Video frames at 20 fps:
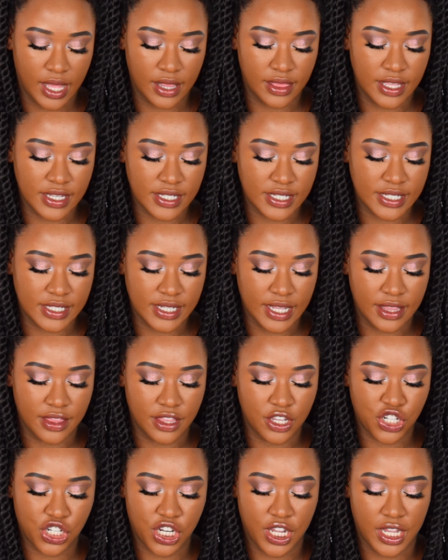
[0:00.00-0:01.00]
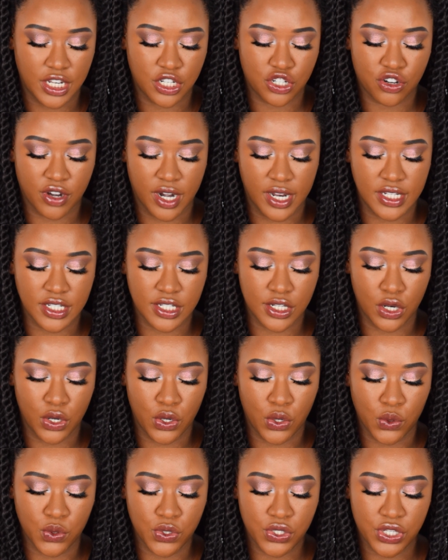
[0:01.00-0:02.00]
And this is in the shade
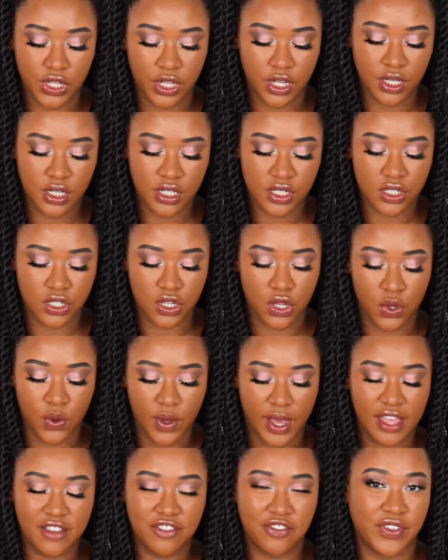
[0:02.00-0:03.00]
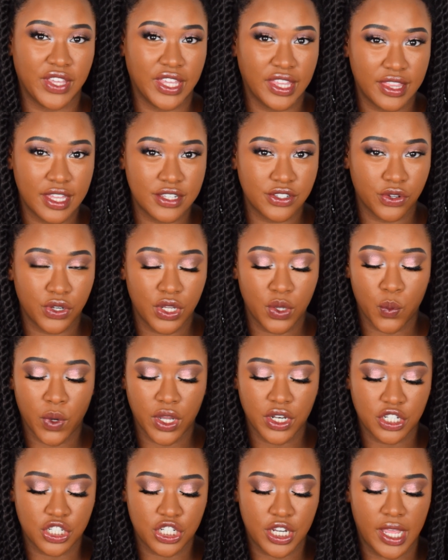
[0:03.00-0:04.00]
Translucent. So I think there's only
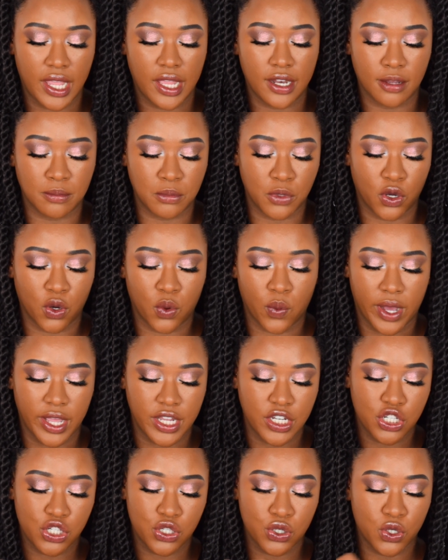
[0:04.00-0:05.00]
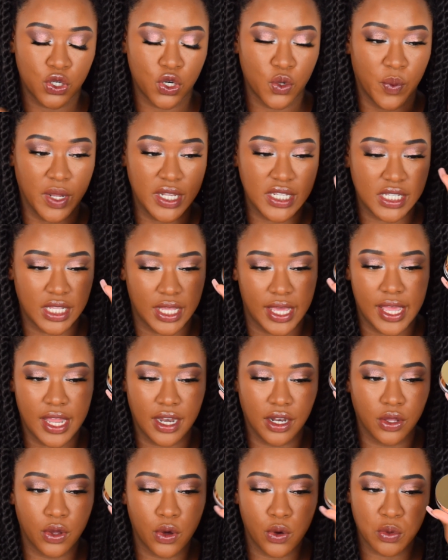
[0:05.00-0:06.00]
one shade, I'm not quite sure. Once
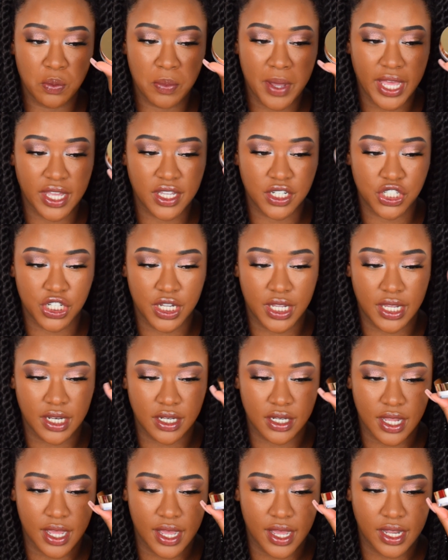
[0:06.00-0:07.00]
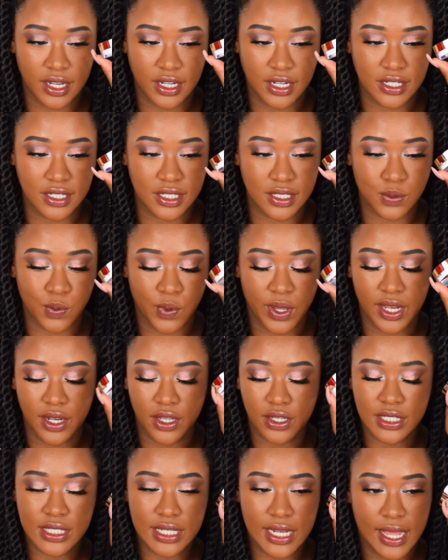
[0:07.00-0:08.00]
again, gold packaging, and this is what it
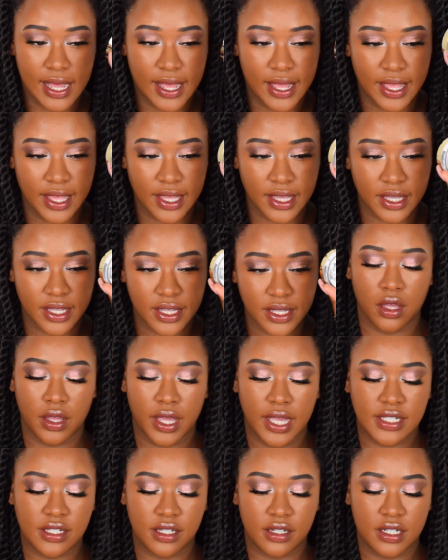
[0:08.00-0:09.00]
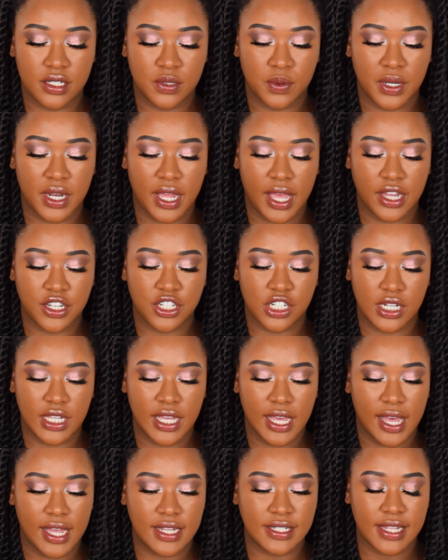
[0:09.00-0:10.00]
looks like. Okay, so this one
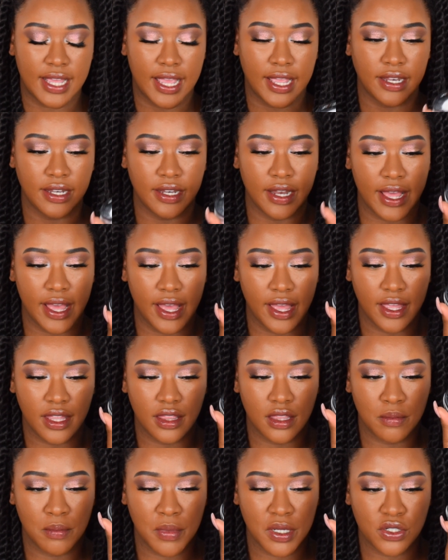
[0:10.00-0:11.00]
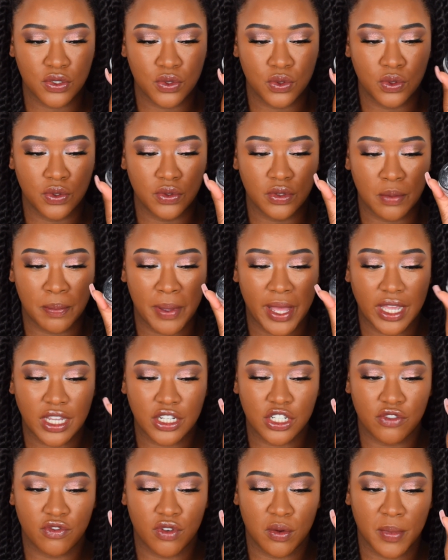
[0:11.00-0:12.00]
actually has a net in the middle. The
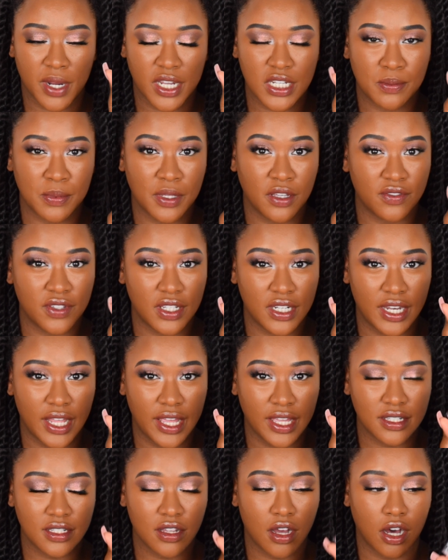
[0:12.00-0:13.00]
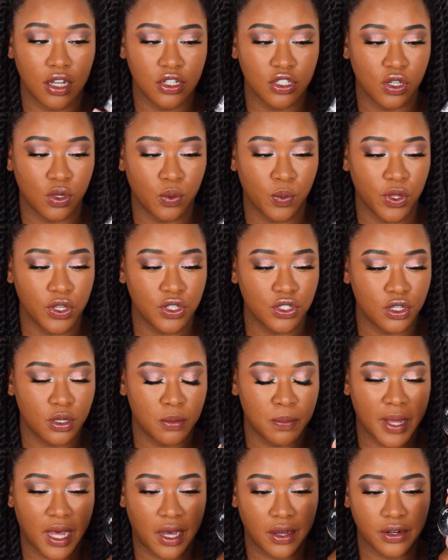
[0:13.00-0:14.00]
packaging reminds me of the NYX Can't Stop Won't
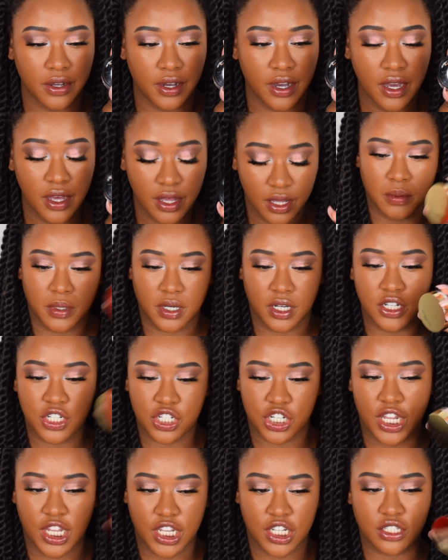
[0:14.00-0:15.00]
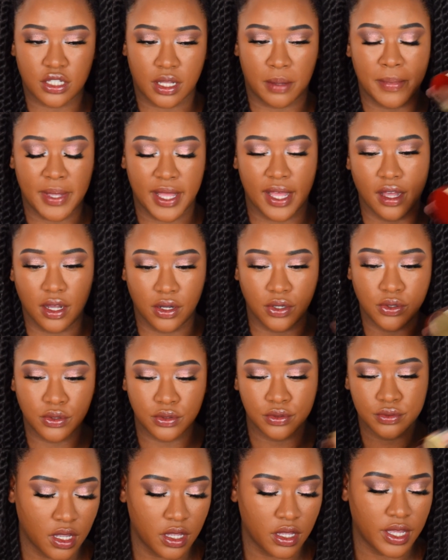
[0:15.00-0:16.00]
Stop powder. I'm gonna shake some
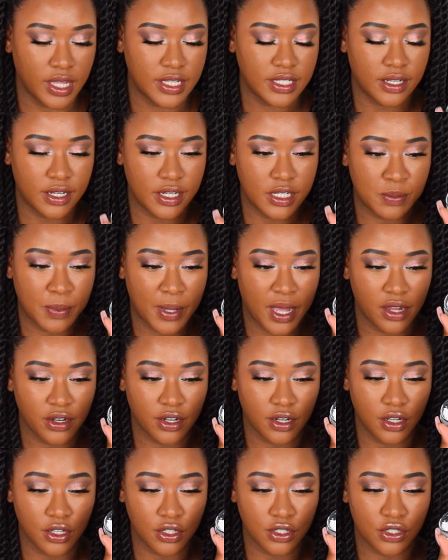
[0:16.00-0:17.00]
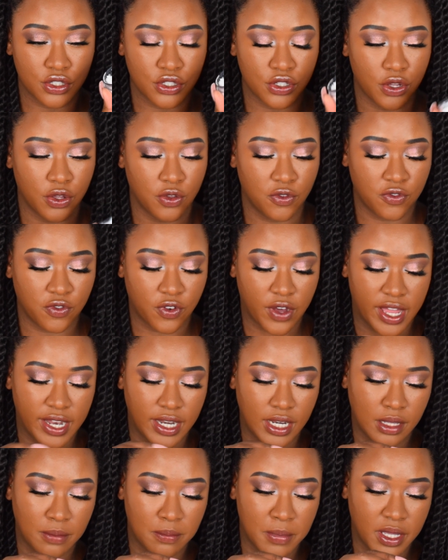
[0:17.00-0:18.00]
out. Okay, so this powder looks so
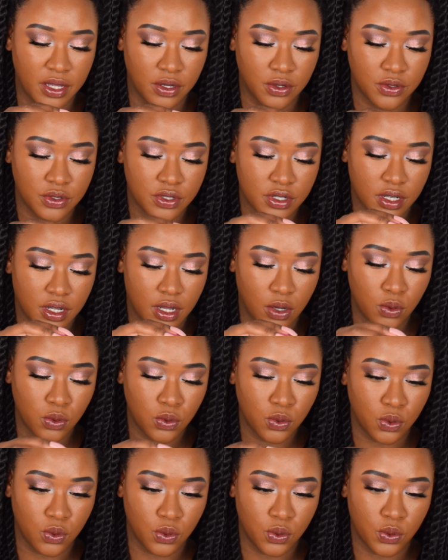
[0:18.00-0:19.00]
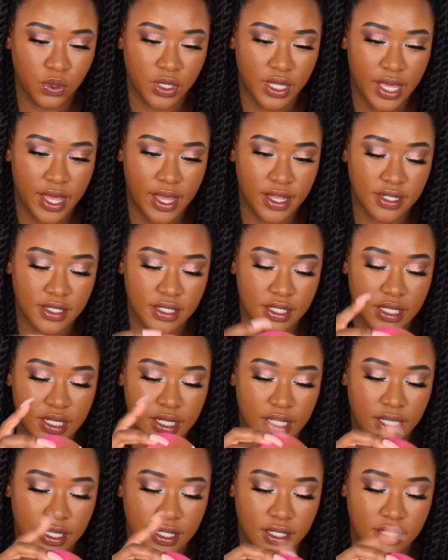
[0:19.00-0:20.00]
finely milled. Oh, yes, it
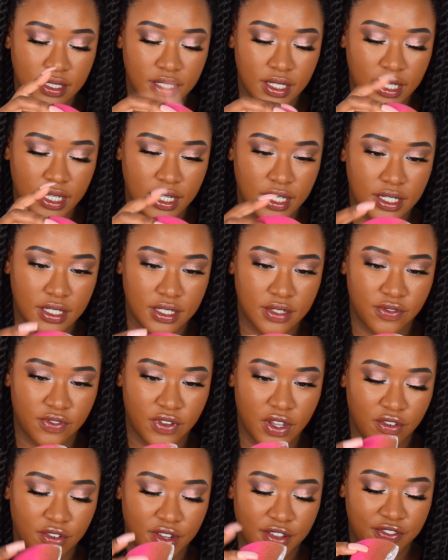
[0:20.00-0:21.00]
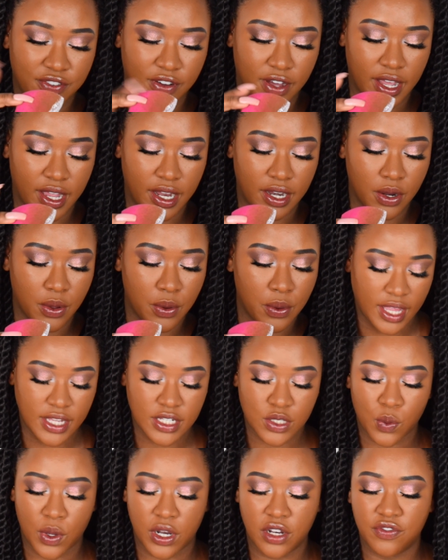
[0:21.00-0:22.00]
is. It is very fine.
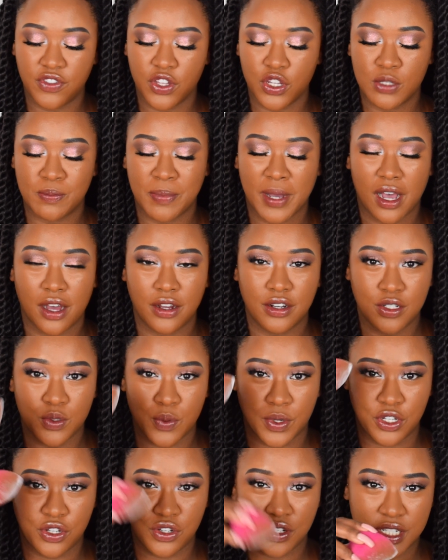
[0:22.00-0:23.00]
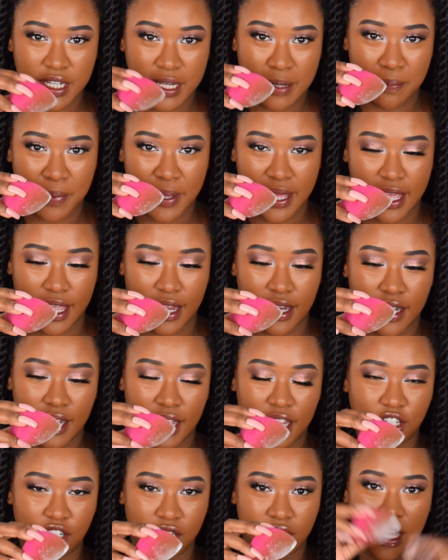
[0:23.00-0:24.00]
It's one of those powders when you dip in,
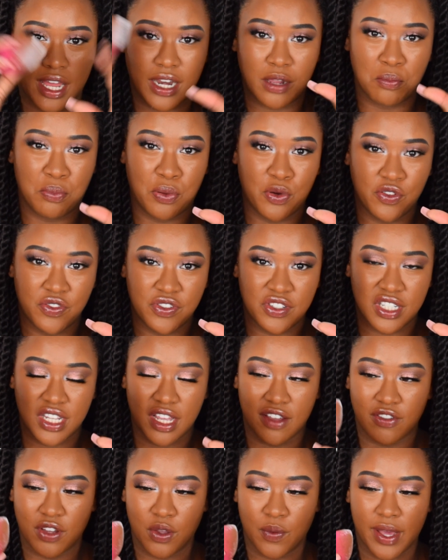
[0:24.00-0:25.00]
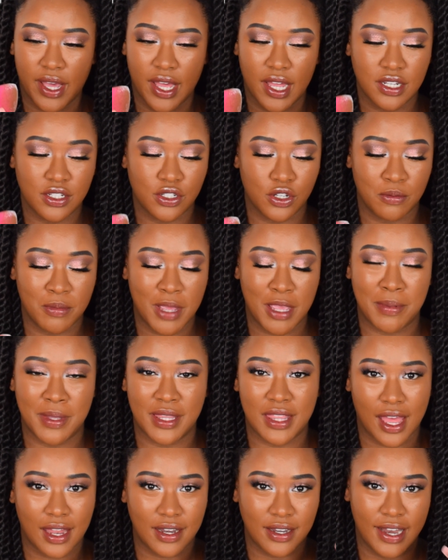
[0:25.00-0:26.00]
it just kind of poofs everywhere. So
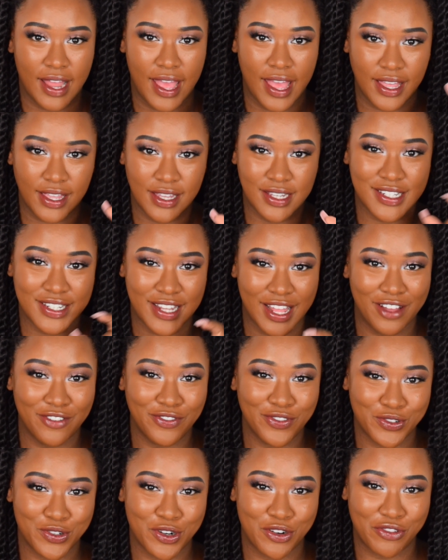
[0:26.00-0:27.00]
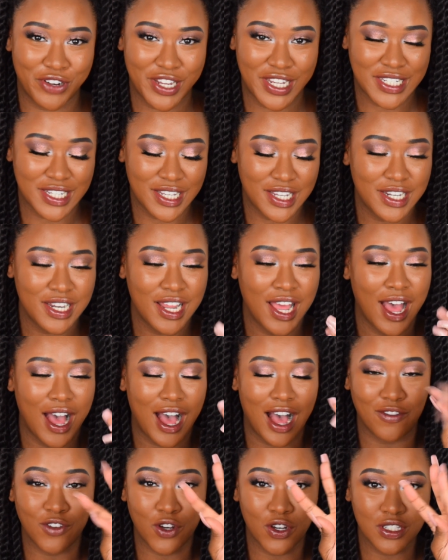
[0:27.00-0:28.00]
maybe that net is there for a reason.
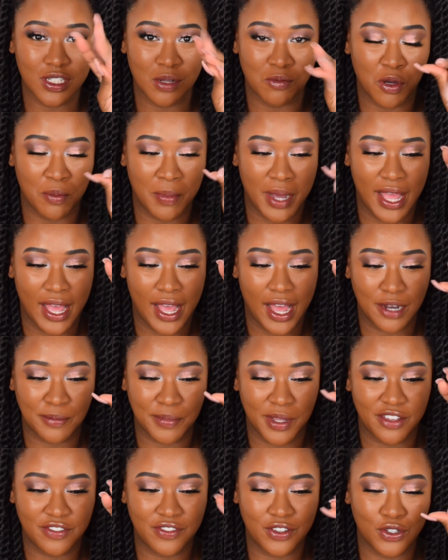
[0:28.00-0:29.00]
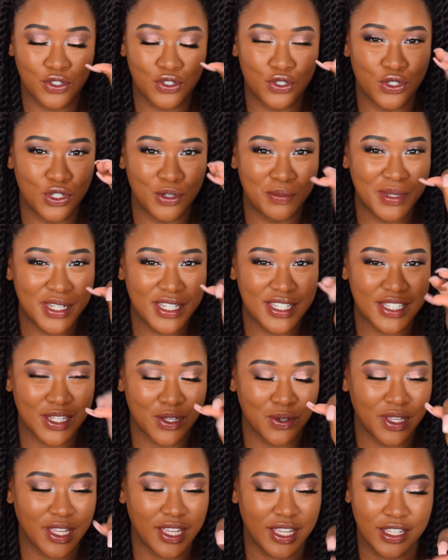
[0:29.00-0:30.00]
I've got some on my hand, but it feels super
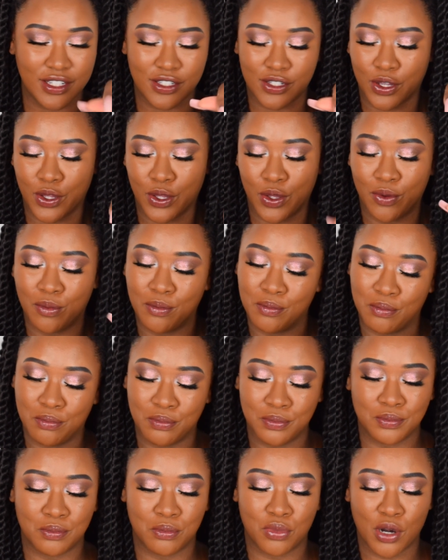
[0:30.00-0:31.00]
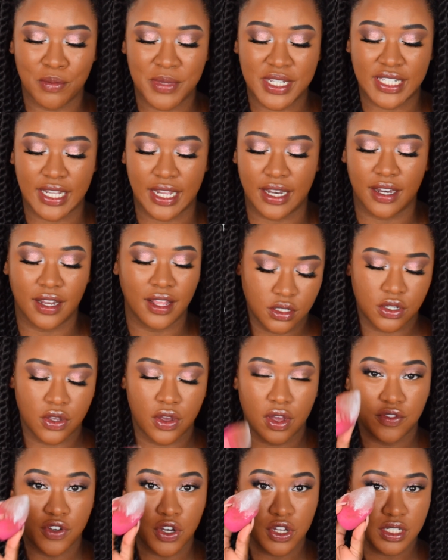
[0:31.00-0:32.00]
silky. So, hmm, promising. So
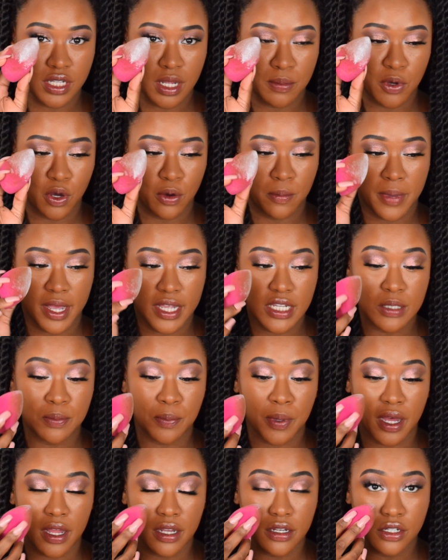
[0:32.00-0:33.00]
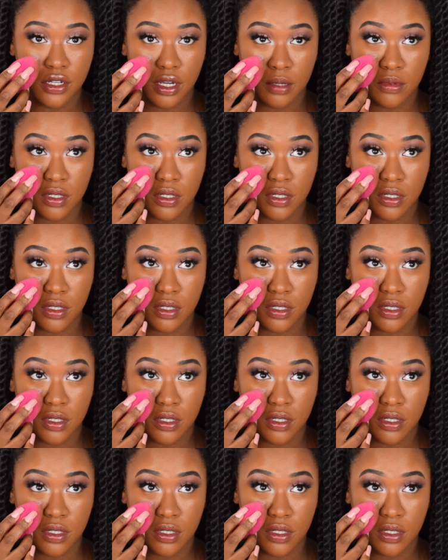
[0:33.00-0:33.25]
I've got some on my sponge.